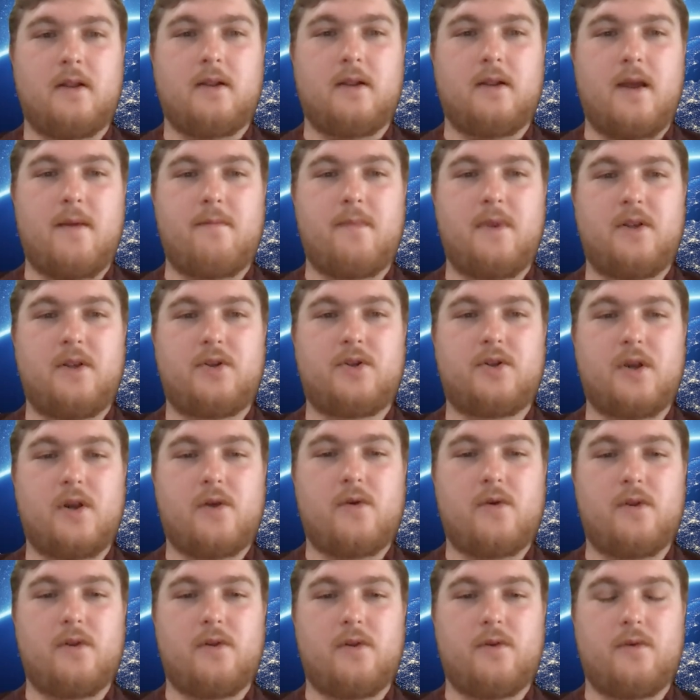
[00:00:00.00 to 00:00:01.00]
let me
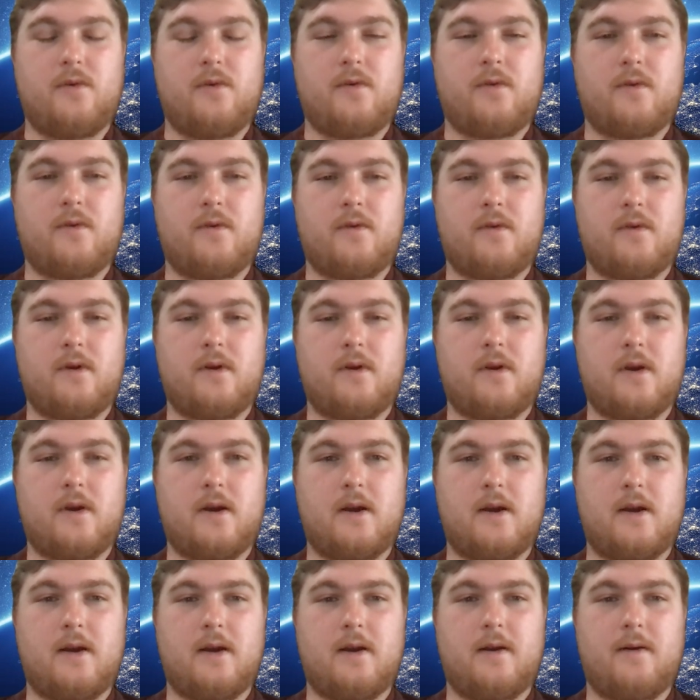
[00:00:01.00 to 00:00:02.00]
show you
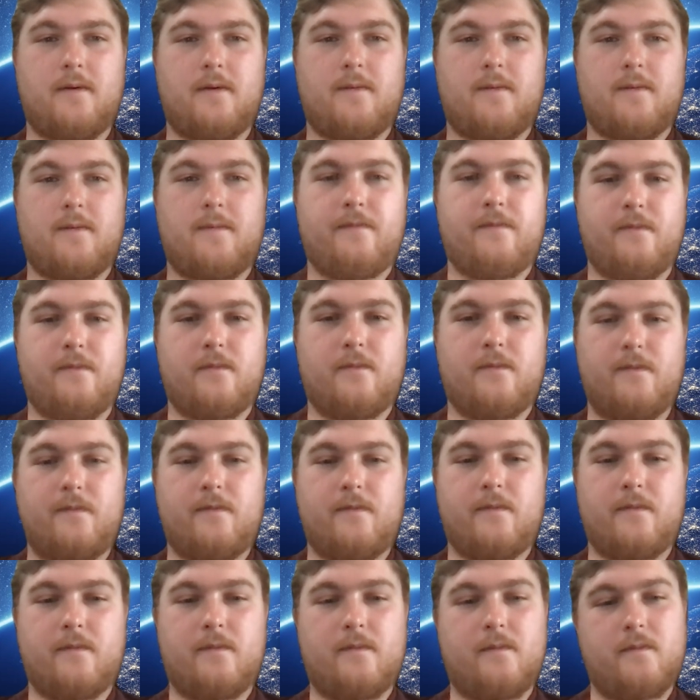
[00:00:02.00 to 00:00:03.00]

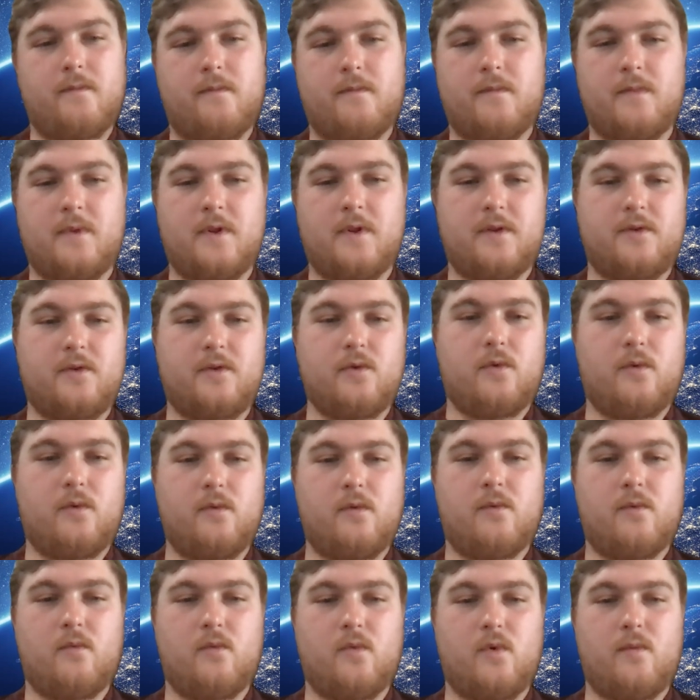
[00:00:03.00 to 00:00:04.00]
the
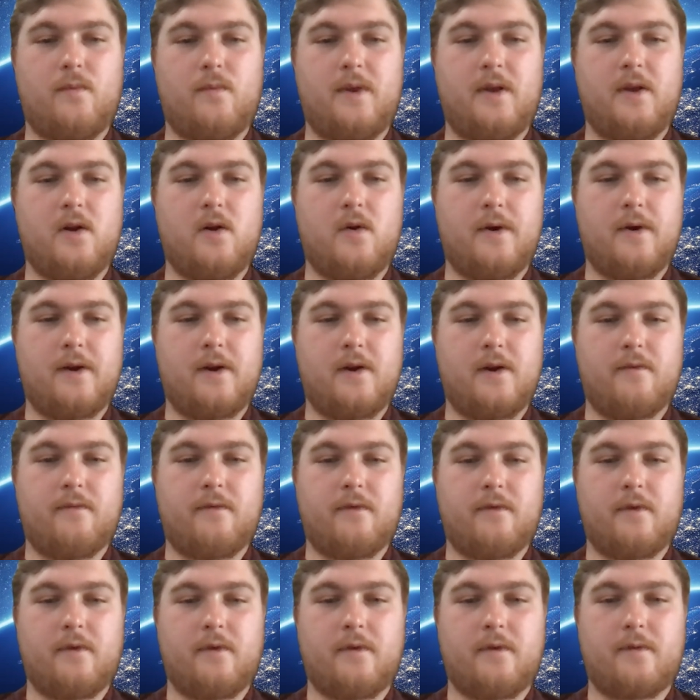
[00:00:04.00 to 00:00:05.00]
tool we'll be going
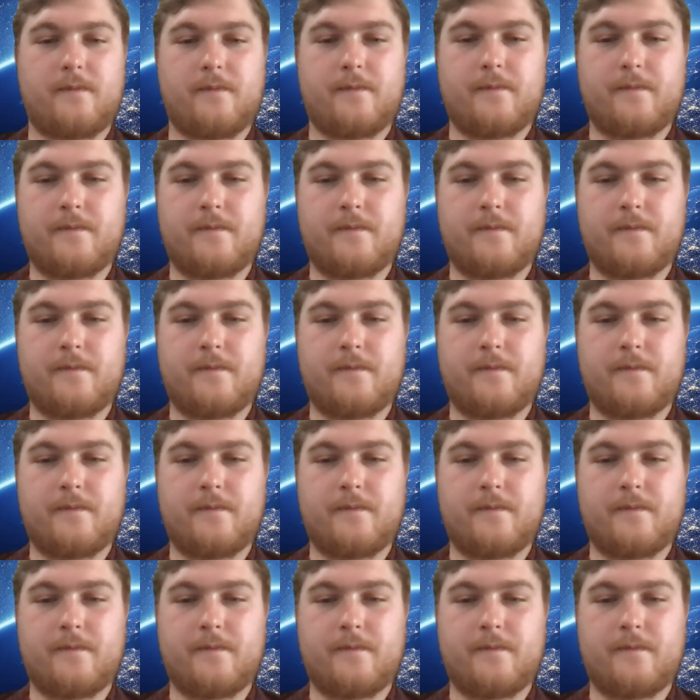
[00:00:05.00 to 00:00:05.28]
over.